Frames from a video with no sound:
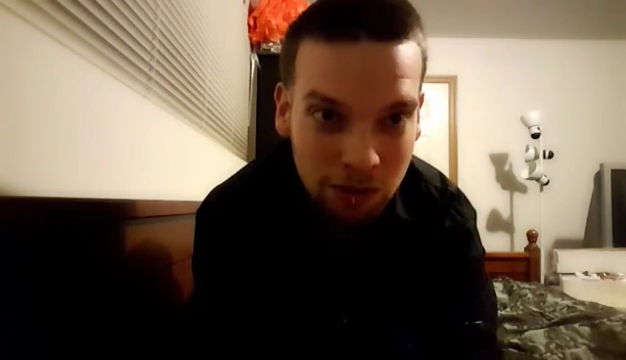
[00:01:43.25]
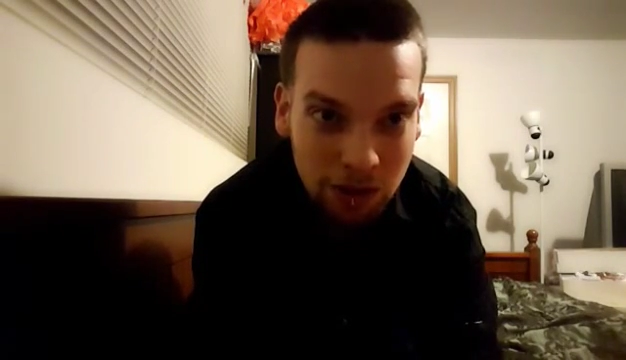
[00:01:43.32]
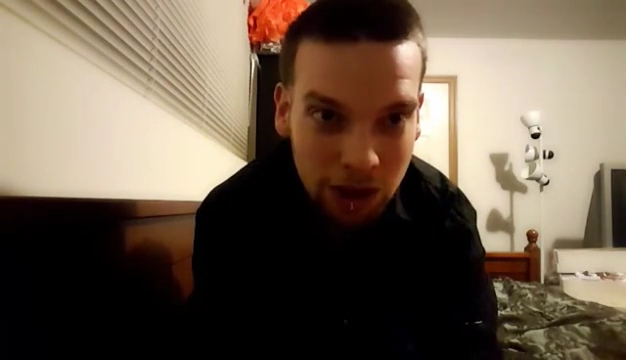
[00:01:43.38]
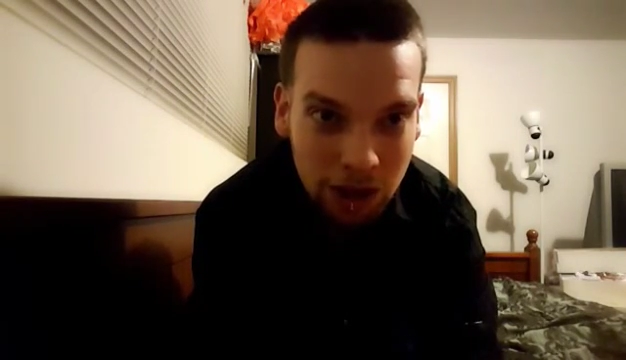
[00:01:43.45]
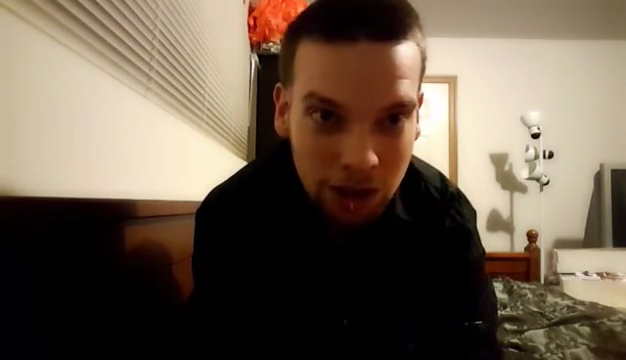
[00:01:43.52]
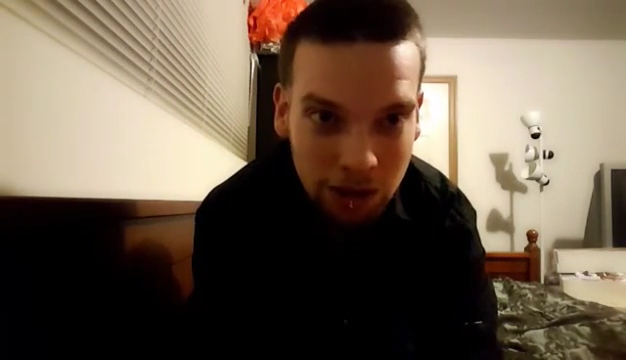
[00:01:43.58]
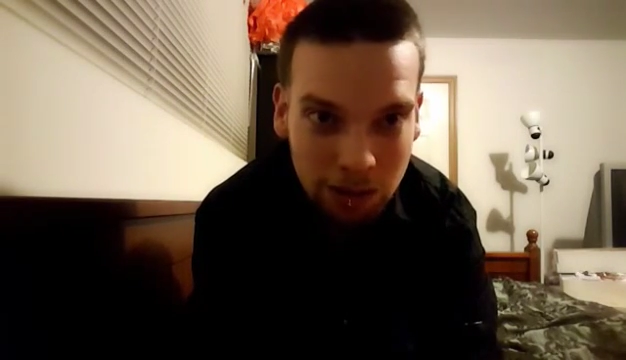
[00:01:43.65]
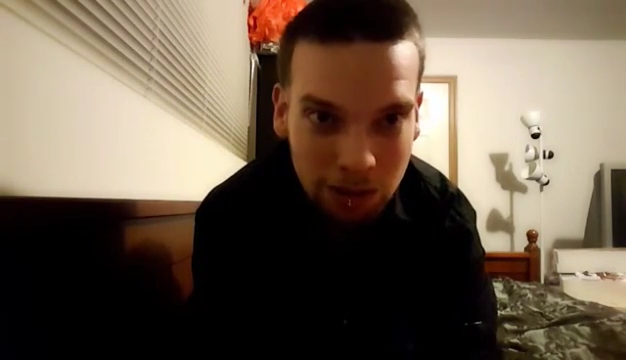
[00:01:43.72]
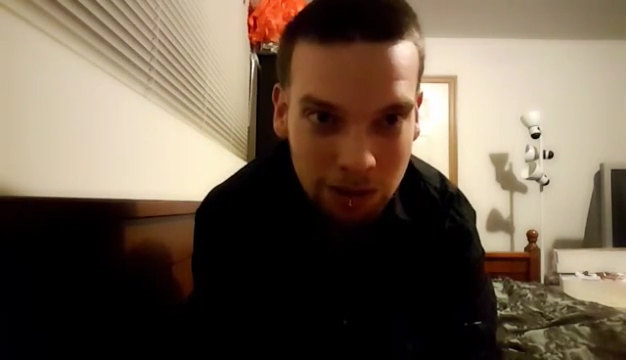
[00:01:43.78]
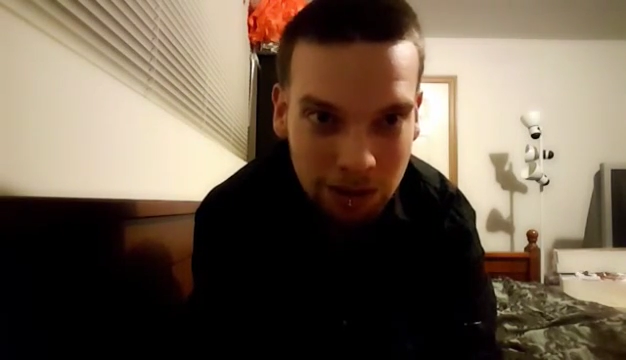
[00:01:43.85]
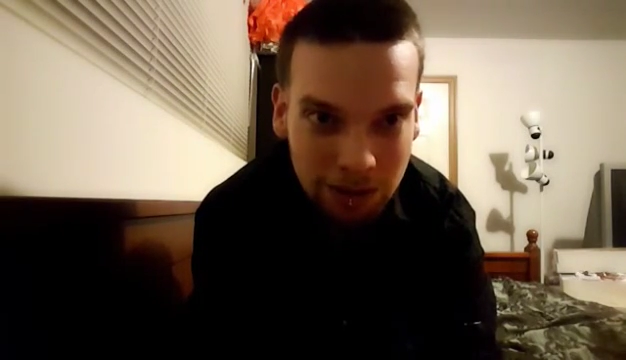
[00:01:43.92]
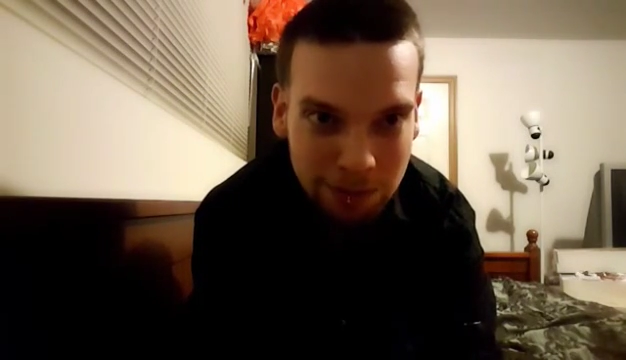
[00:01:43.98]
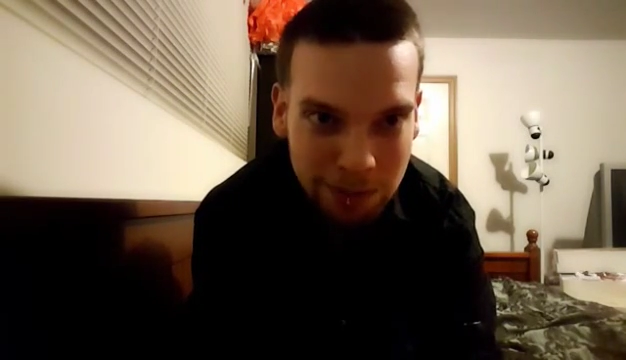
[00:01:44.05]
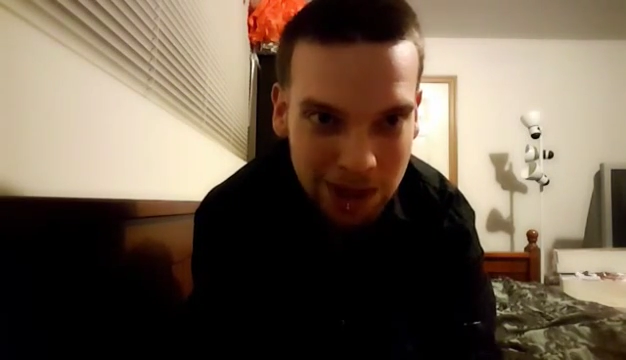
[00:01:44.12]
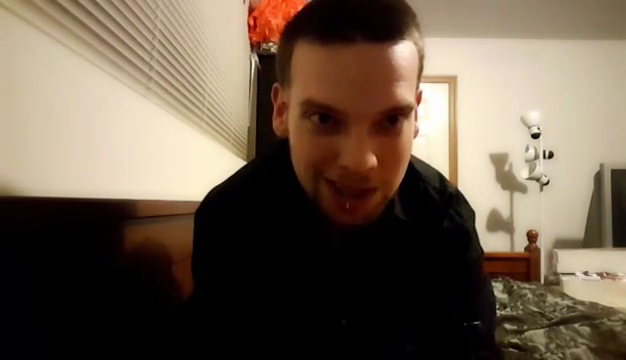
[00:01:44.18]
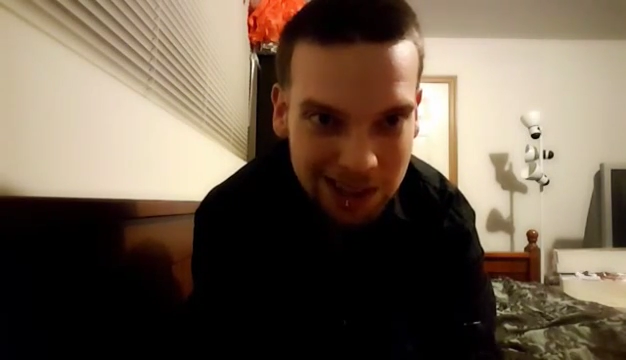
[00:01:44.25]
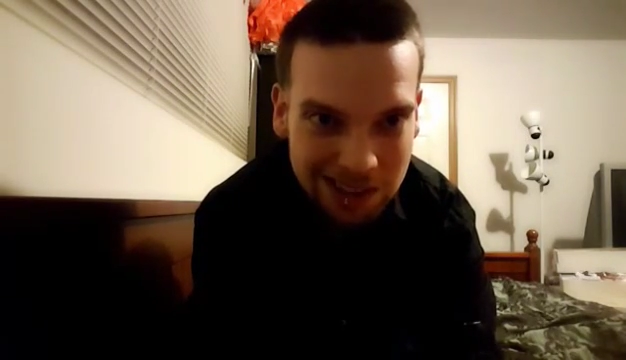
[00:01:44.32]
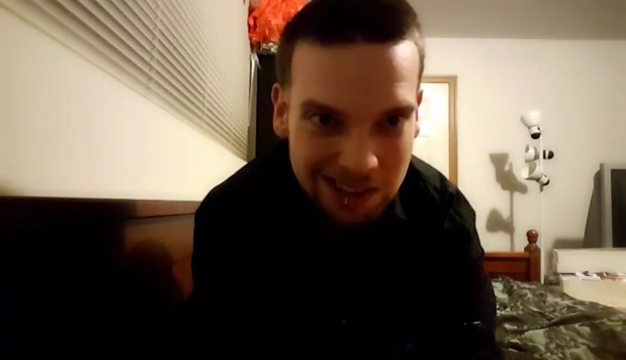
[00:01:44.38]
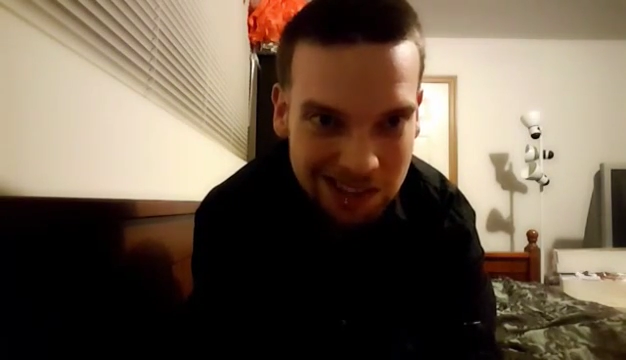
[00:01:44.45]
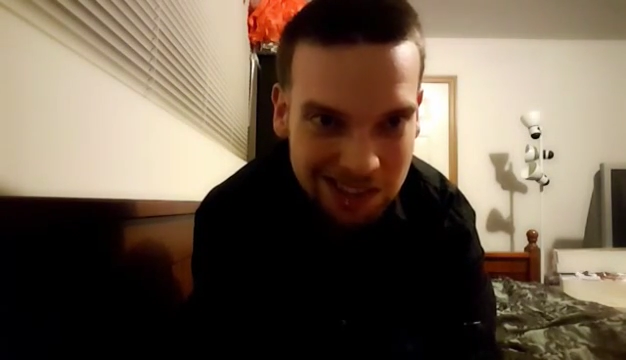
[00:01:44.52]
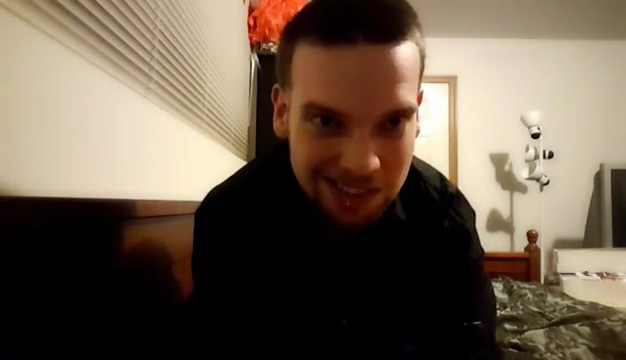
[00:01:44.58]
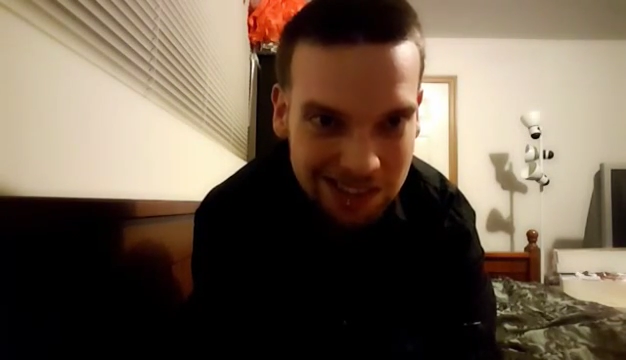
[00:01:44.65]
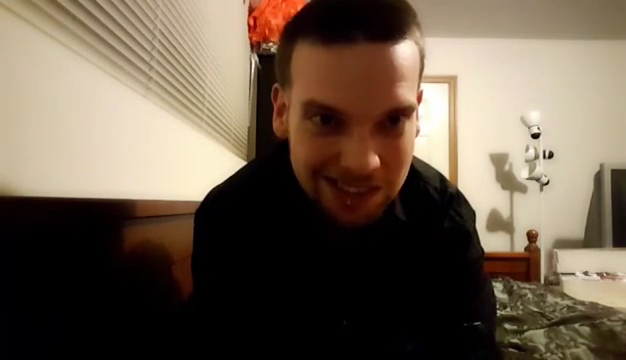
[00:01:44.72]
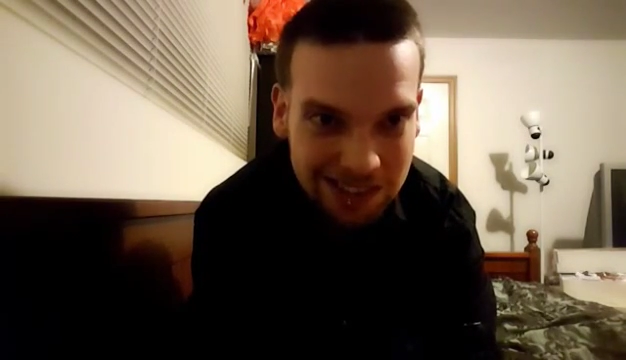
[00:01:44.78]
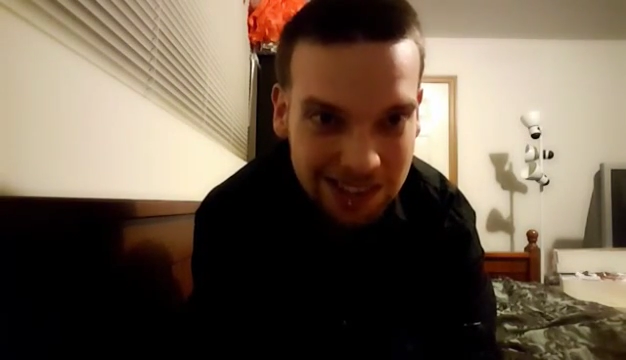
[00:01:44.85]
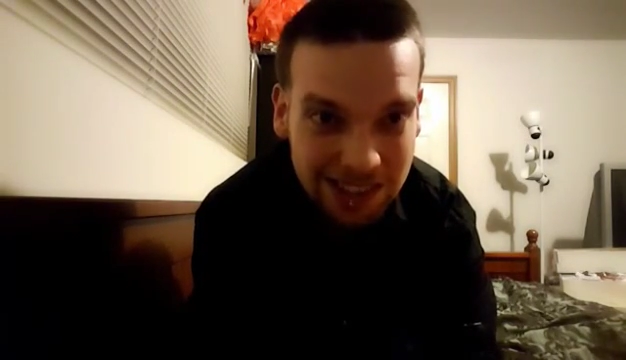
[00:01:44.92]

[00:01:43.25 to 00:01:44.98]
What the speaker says: video because